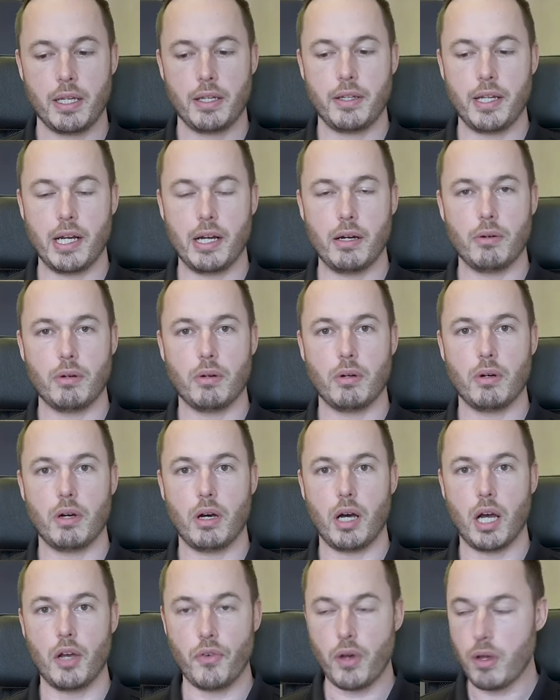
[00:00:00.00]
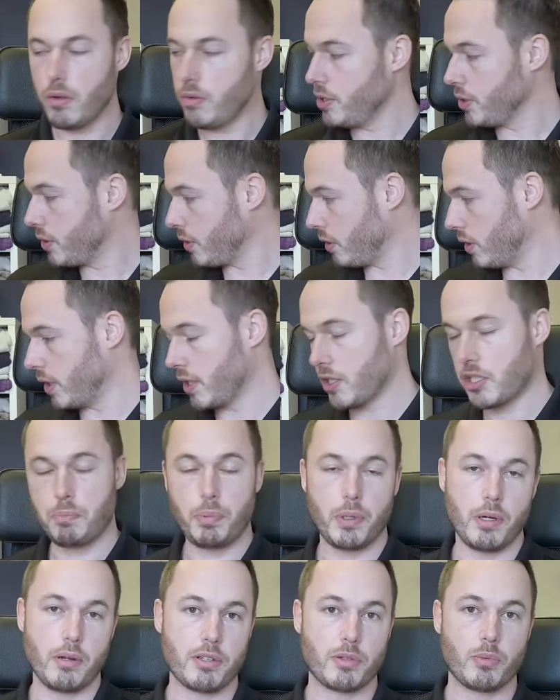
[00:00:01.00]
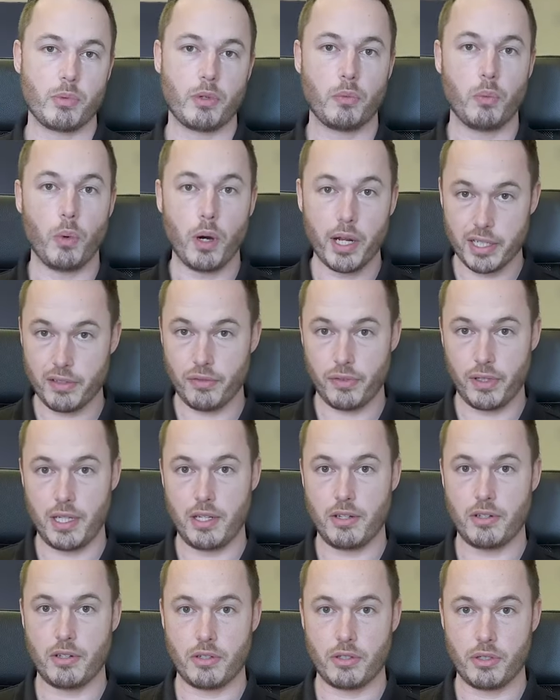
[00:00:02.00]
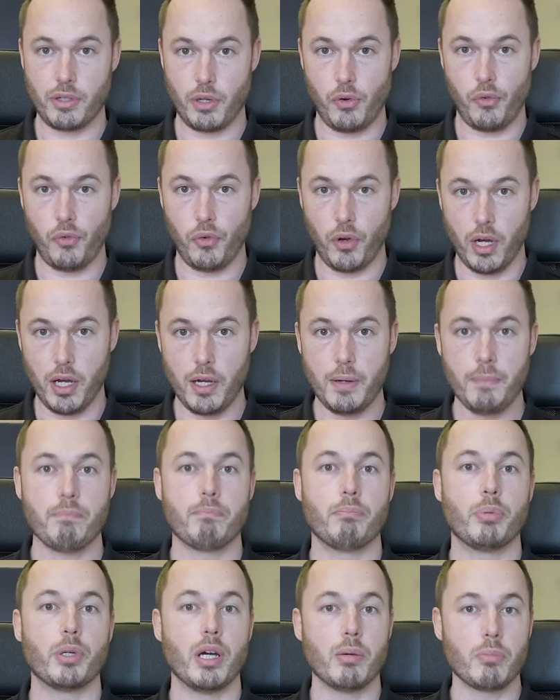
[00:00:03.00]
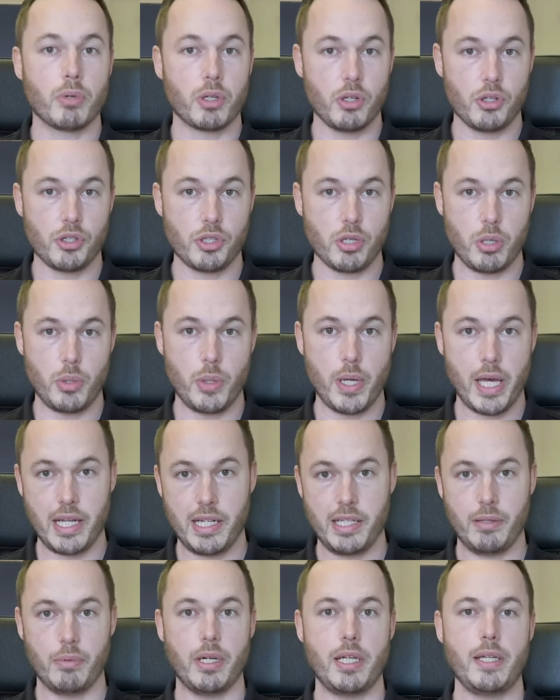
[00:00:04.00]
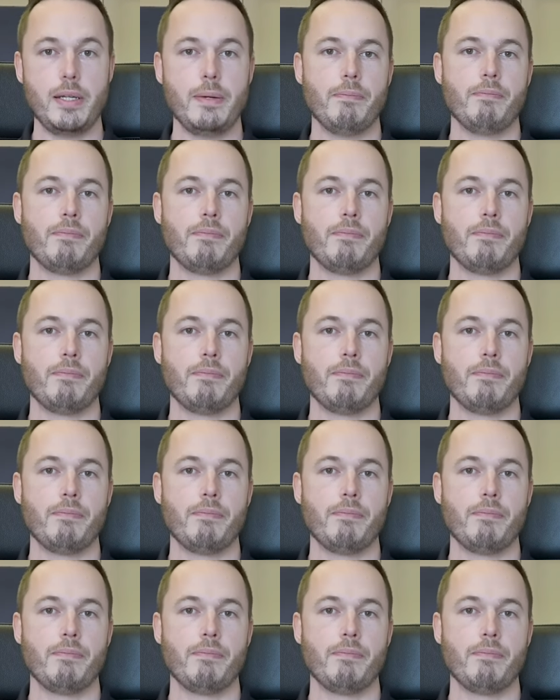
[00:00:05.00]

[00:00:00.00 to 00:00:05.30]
Now, I've only got experience with one of these so far, but I'm going to show you anyway.